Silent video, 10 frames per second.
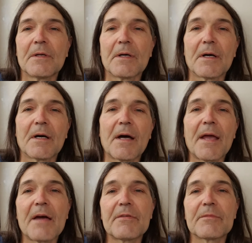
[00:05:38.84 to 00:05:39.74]
I
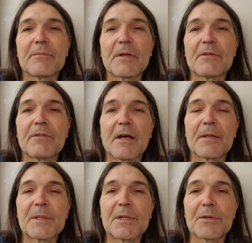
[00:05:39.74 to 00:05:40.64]
haven't been a
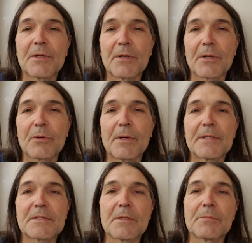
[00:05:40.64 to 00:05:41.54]
volunteer there in
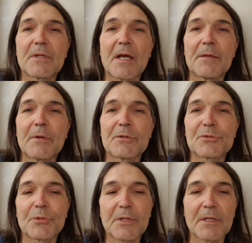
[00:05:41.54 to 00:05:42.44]
quite some time. I was
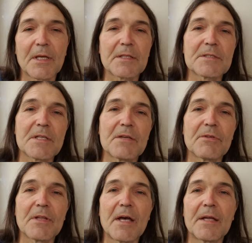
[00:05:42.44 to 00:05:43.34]
working at
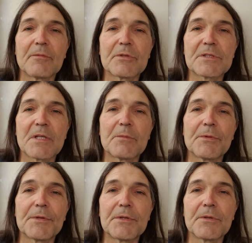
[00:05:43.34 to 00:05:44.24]
Save-A-Lot and wasn't able
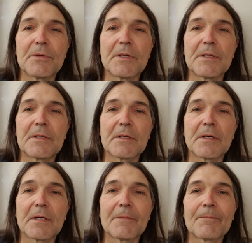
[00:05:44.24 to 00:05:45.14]
to do it,
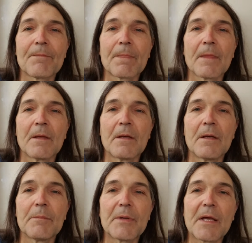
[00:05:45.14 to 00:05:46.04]

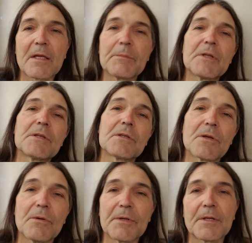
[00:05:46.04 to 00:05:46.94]
but I committed to
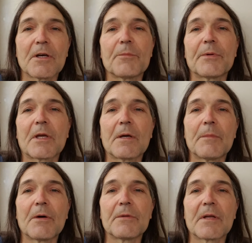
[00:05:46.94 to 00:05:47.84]
going and helping him
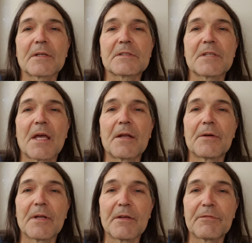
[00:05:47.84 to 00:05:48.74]
out next
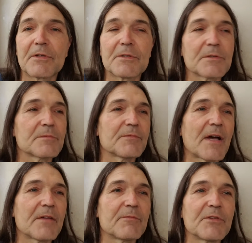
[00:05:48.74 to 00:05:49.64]
Saturday. For
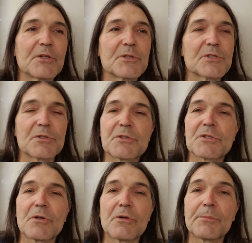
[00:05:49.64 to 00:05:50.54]
5 years or
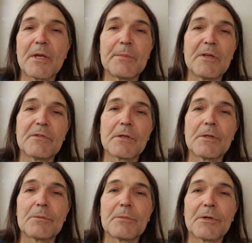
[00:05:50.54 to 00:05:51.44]
so, or maybe even a
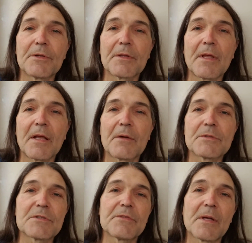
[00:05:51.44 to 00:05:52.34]
little more than that, I
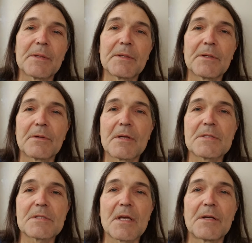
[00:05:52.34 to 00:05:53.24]
was a volunteer on
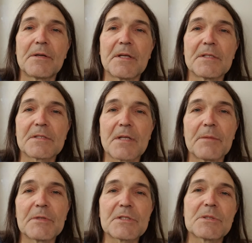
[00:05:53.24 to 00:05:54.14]
Saturdays, and I
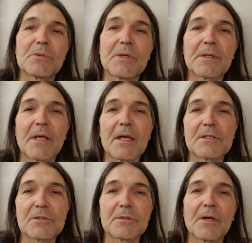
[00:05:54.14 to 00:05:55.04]
missed doing that.
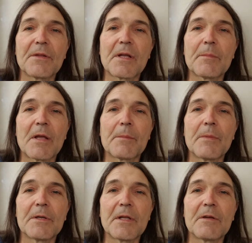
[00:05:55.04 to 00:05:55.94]
So now that I'm on a
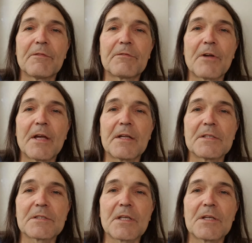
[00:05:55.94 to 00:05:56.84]
Monday to Friday
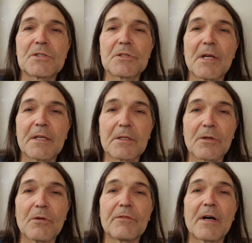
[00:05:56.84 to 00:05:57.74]
schedule, I can
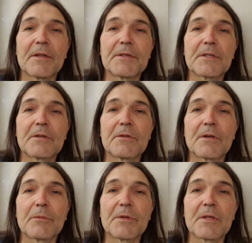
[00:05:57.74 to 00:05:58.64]
go volunteer there
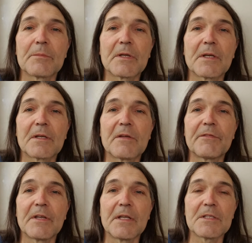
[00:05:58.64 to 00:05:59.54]
with him again if
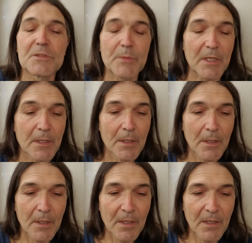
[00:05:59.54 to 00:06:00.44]
he needs me.
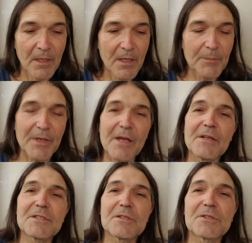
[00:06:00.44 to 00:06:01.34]
But I
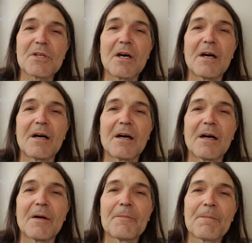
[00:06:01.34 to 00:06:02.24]
also
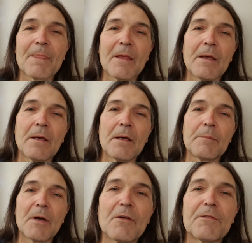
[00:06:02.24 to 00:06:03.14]
saw
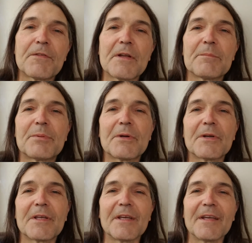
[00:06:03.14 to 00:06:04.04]
my friend
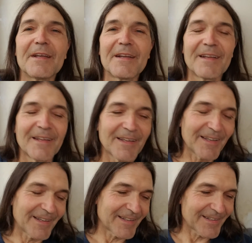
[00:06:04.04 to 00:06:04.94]
Bergie,
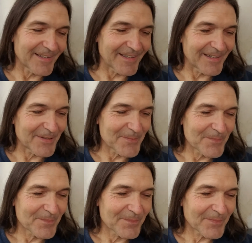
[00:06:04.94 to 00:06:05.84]
and
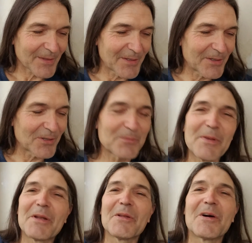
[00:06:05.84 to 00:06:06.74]
you know, it's
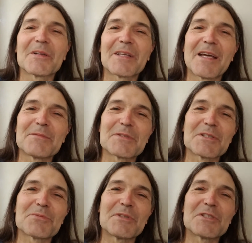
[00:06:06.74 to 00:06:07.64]
been a long time
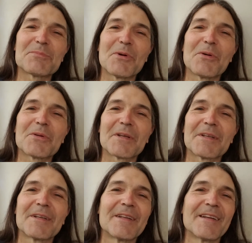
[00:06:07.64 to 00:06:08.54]
since we spoke,
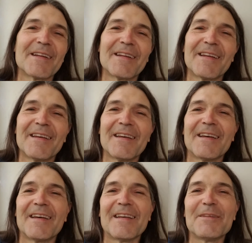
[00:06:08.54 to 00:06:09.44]
and
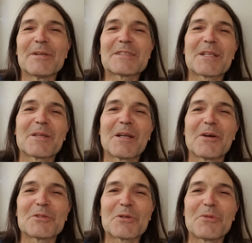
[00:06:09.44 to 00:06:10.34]
he must have thought I
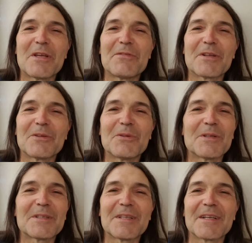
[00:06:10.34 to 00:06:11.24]
was a raving
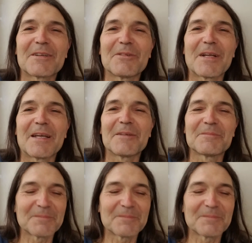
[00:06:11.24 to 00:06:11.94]
lunatic when I